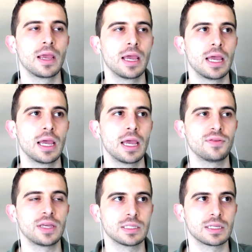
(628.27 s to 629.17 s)
I didn't have
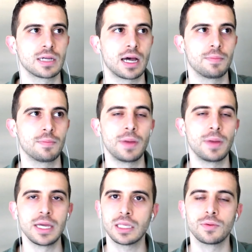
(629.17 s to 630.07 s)
kids at the time, but
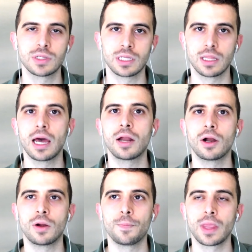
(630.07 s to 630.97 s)
basically it was a
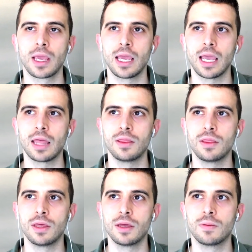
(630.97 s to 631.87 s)
letter. And
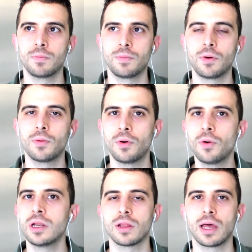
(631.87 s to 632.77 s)
the point
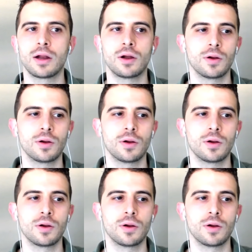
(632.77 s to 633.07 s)
of the letter